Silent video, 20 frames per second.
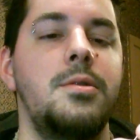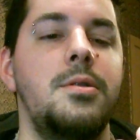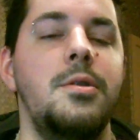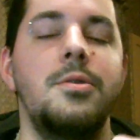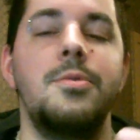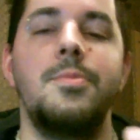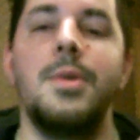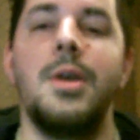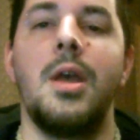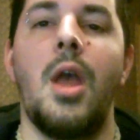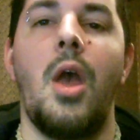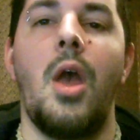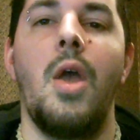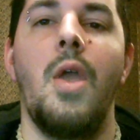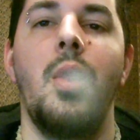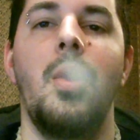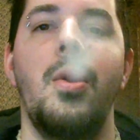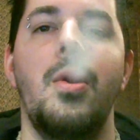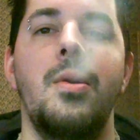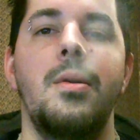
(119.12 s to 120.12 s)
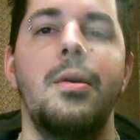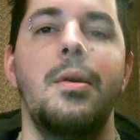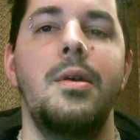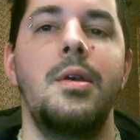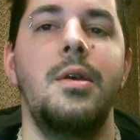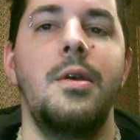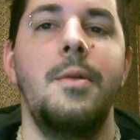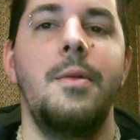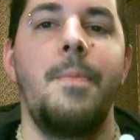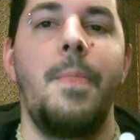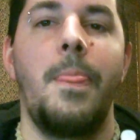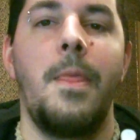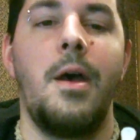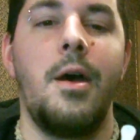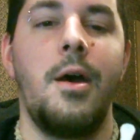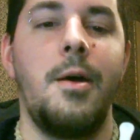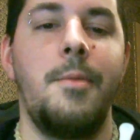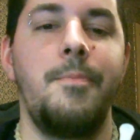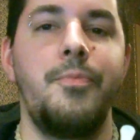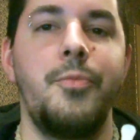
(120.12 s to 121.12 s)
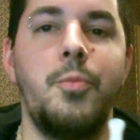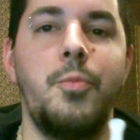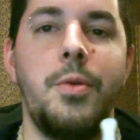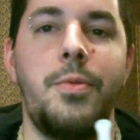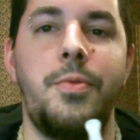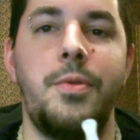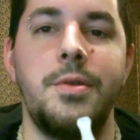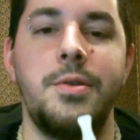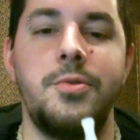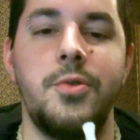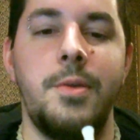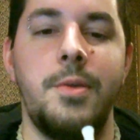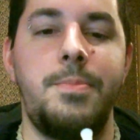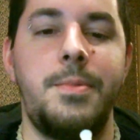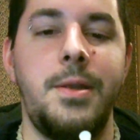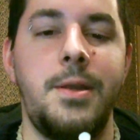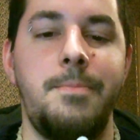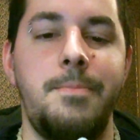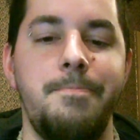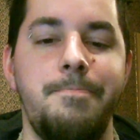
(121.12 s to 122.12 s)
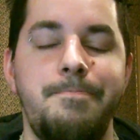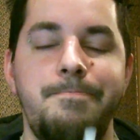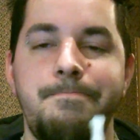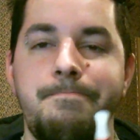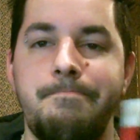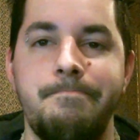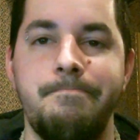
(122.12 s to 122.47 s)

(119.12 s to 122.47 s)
Excuse me. Um, with this drip tip,